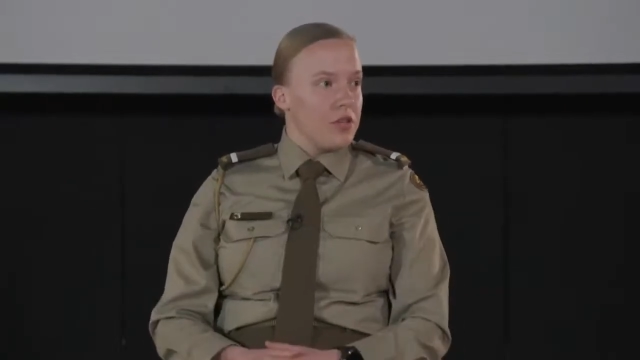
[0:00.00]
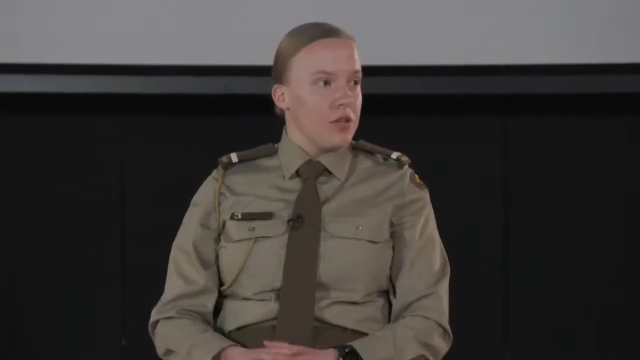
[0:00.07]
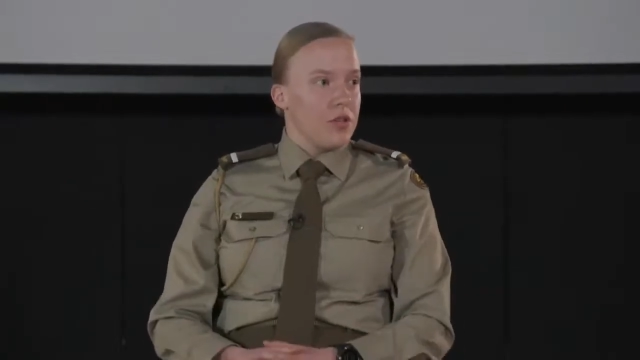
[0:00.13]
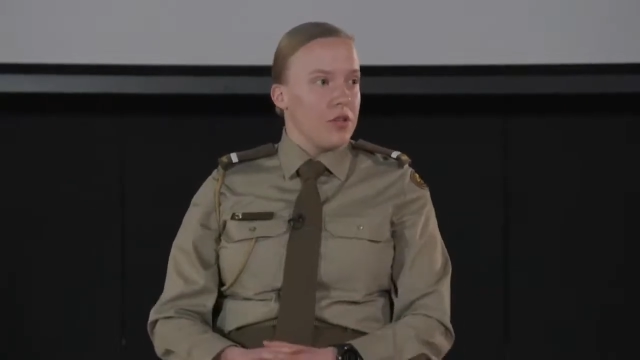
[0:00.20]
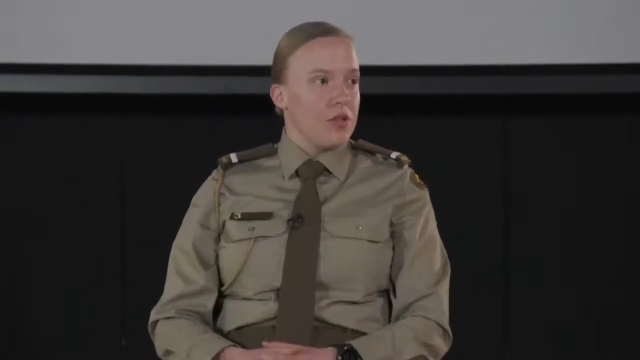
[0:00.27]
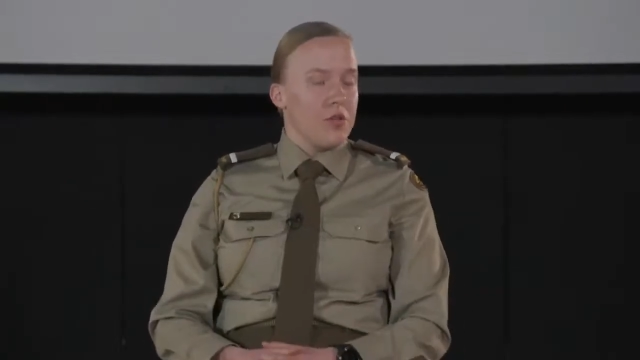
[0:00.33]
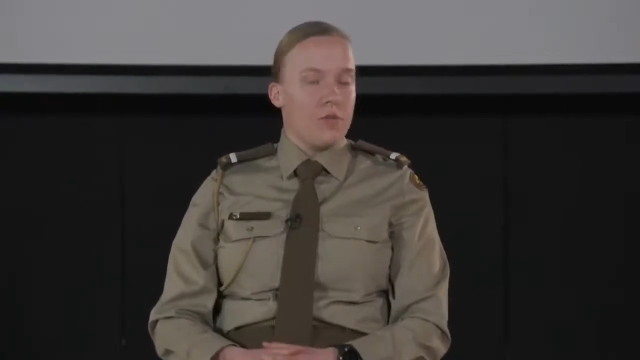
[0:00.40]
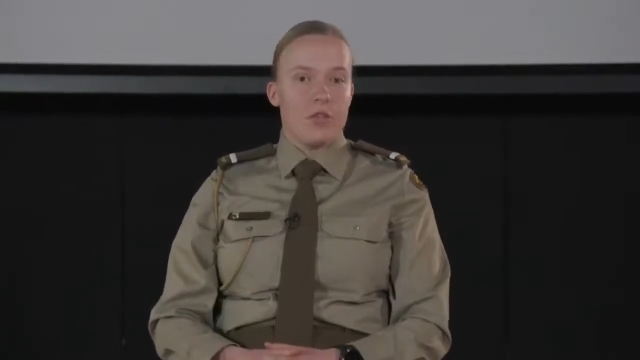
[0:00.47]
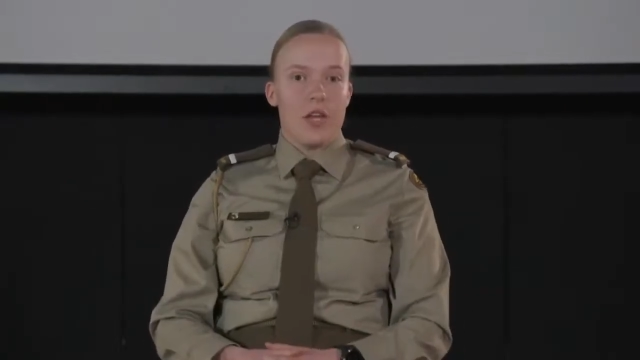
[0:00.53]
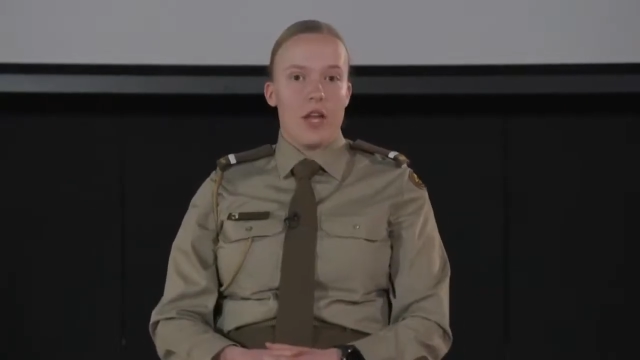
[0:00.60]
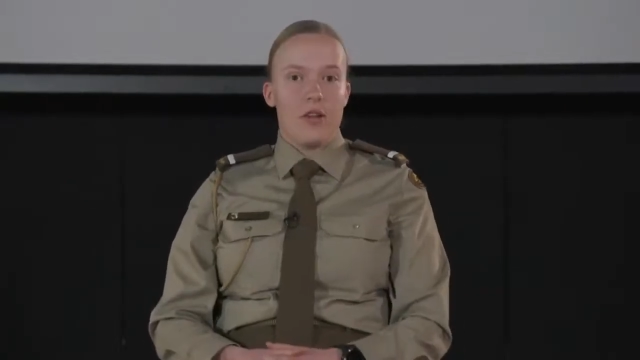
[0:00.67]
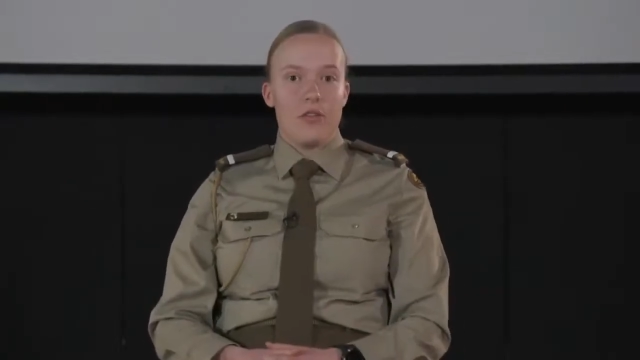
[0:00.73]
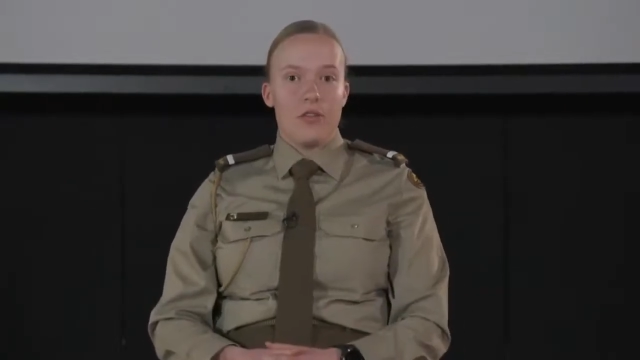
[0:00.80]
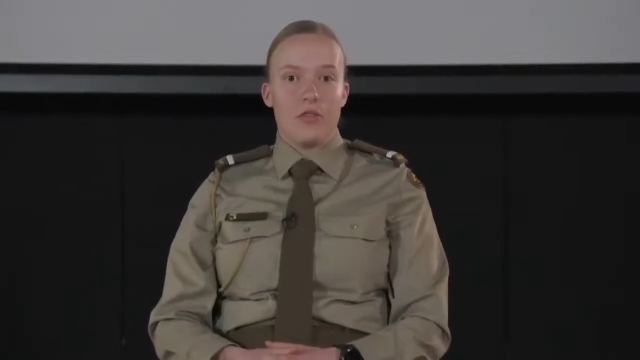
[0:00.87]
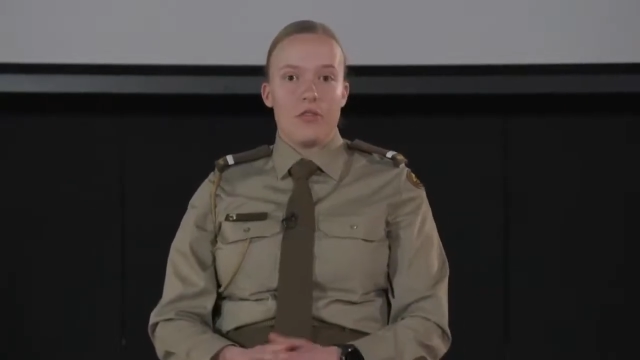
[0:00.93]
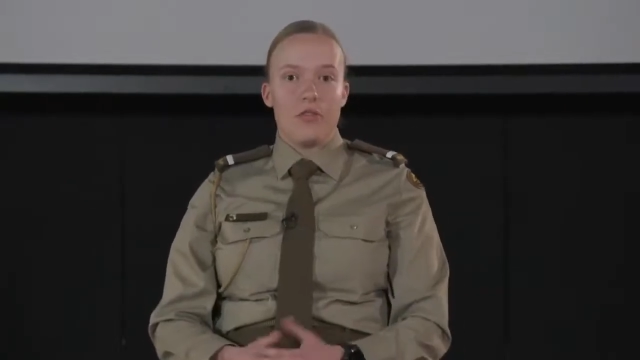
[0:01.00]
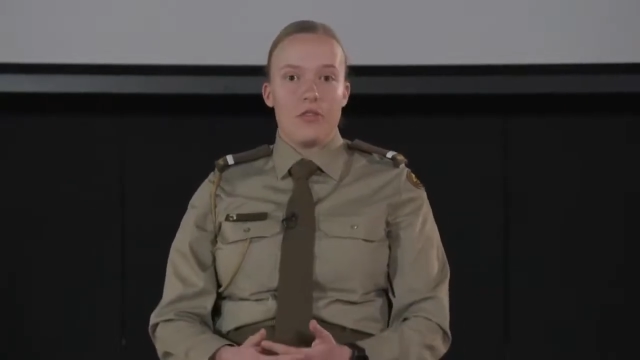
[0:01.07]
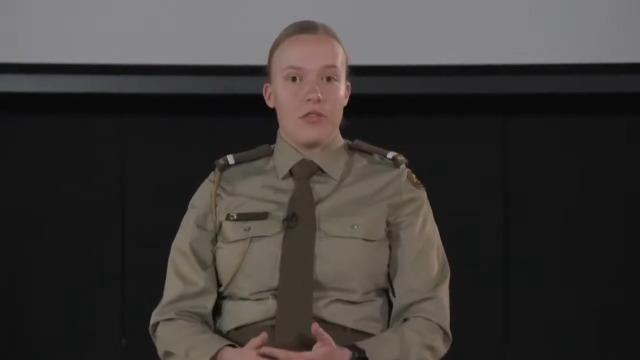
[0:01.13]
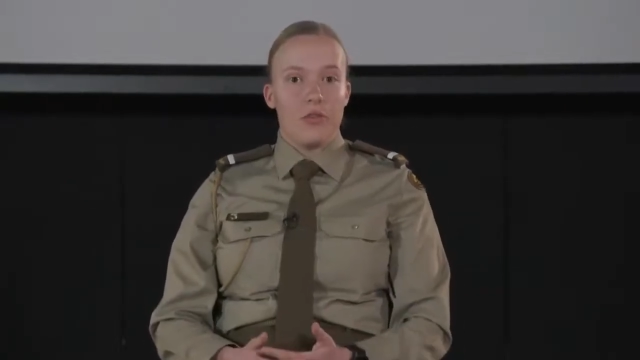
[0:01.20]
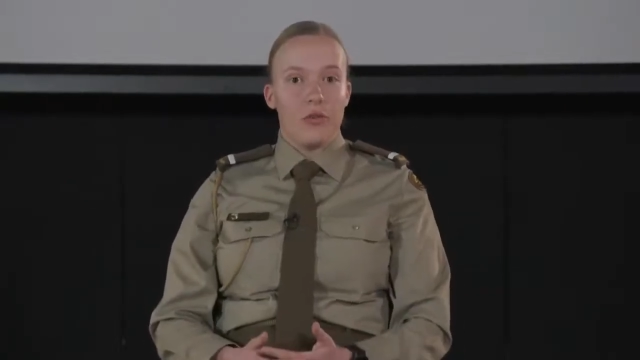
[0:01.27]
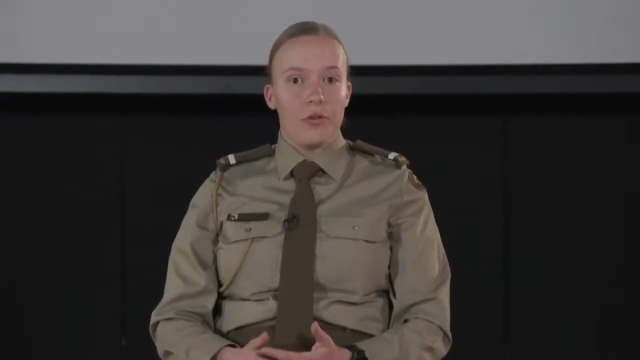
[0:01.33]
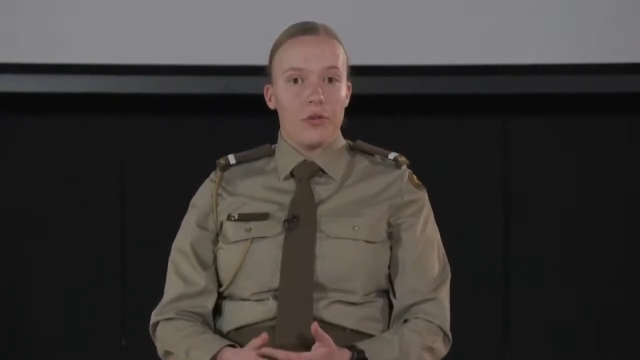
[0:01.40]
So you, you attend your
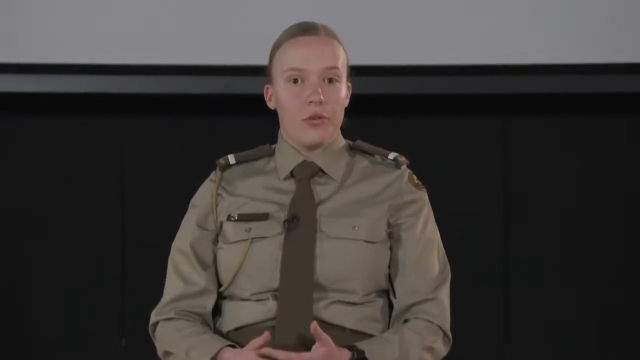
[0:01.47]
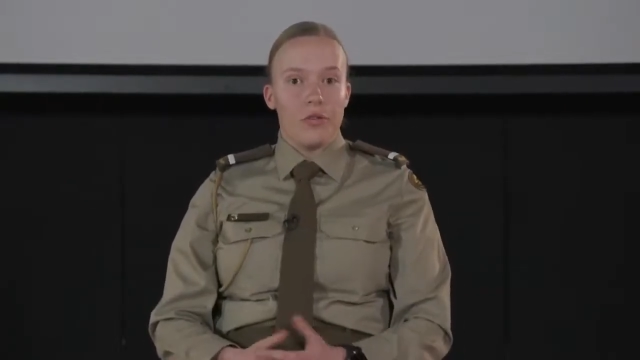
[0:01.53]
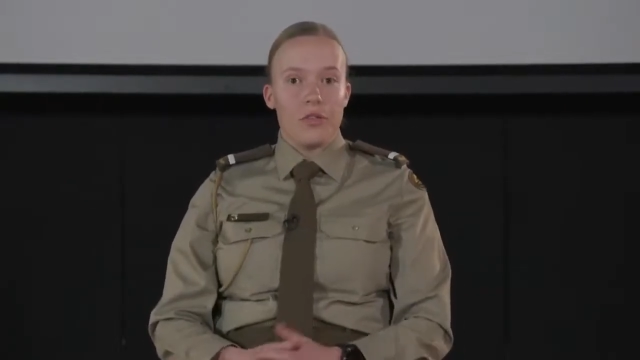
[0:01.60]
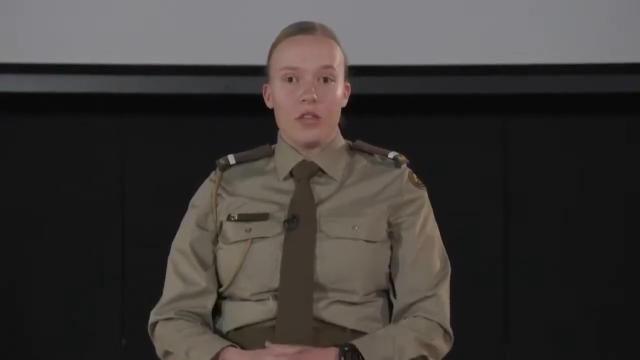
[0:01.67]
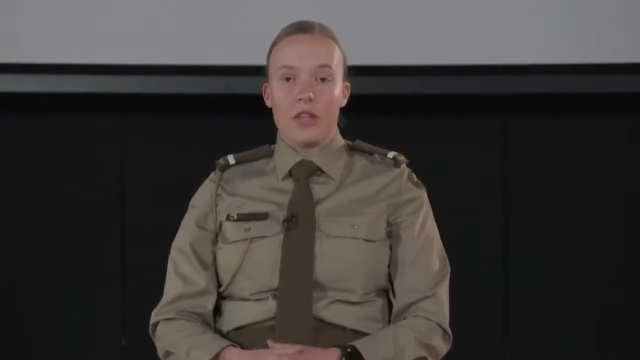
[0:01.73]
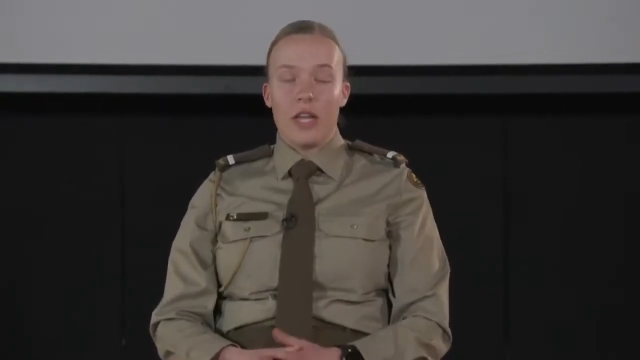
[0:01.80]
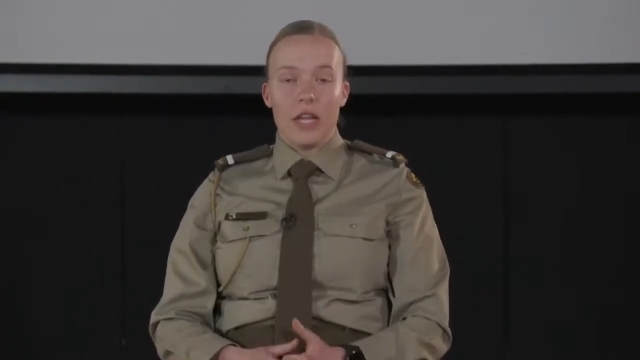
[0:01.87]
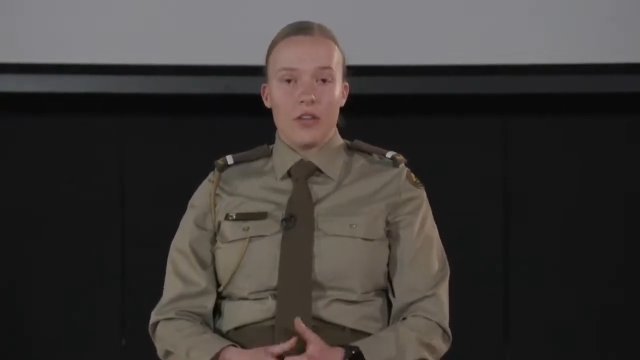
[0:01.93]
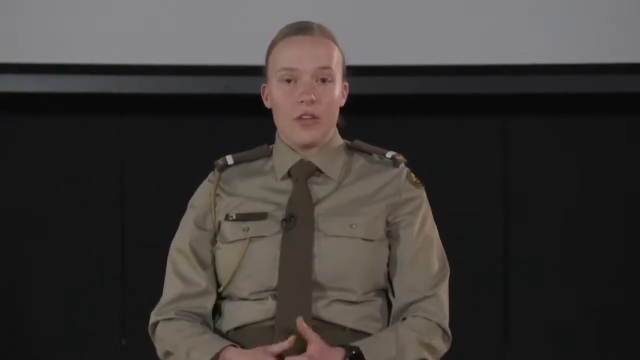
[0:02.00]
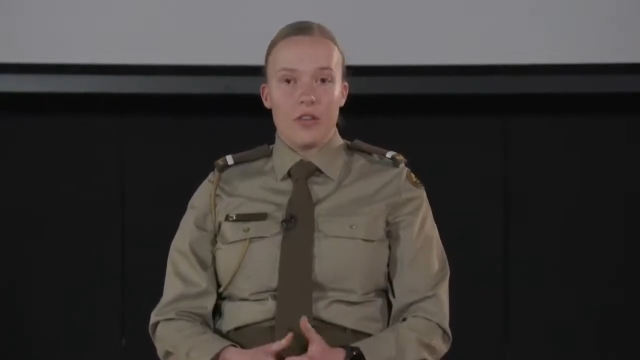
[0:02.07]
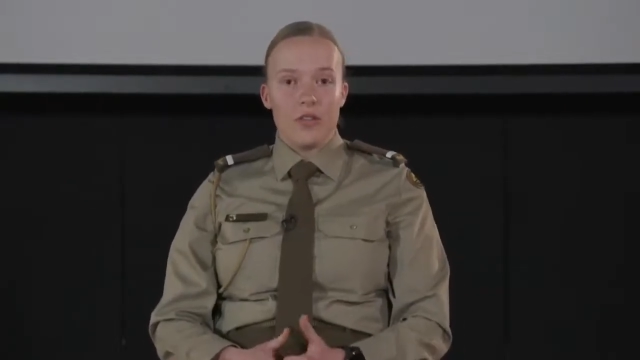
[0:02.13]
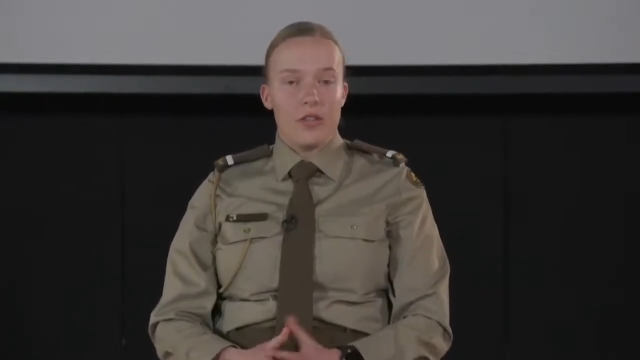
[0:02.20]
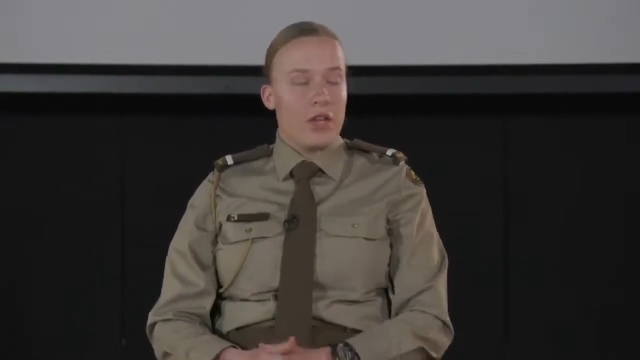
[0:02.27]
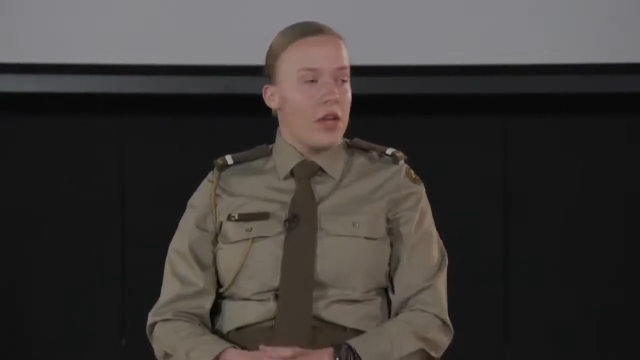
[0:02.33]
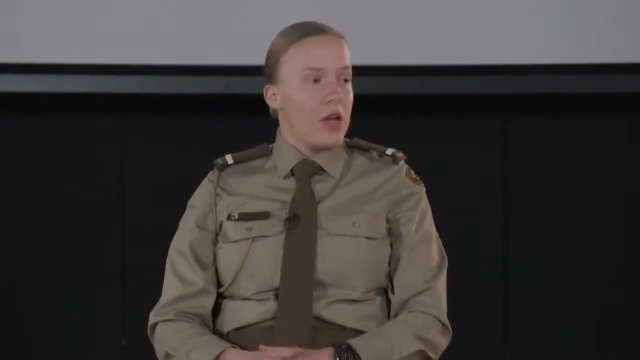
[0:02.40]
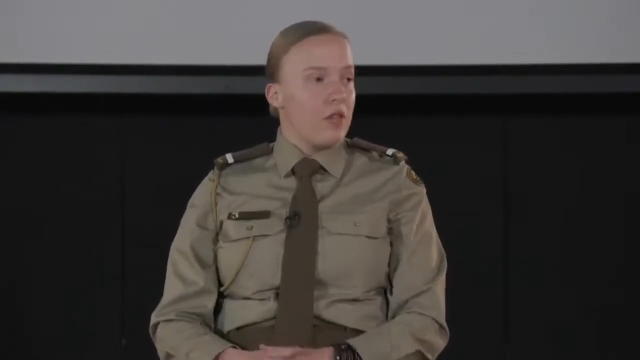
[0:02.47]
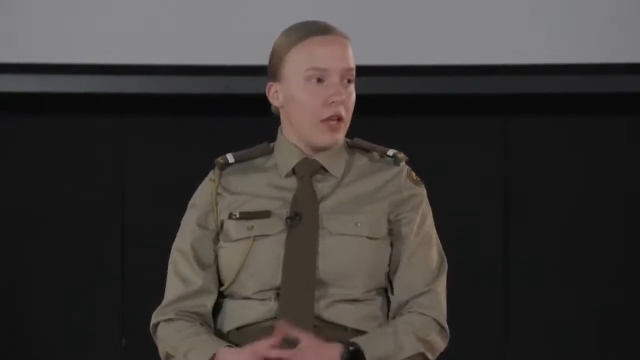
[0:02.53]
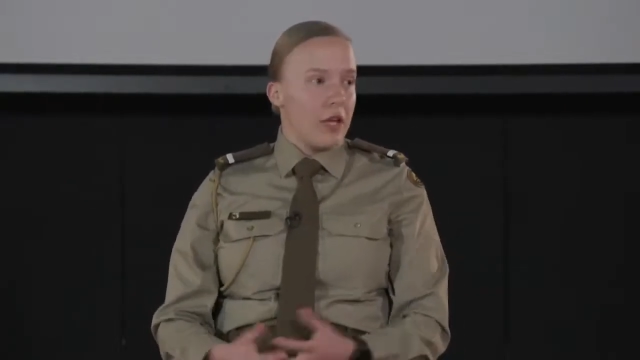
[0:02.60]
tutorials and lectures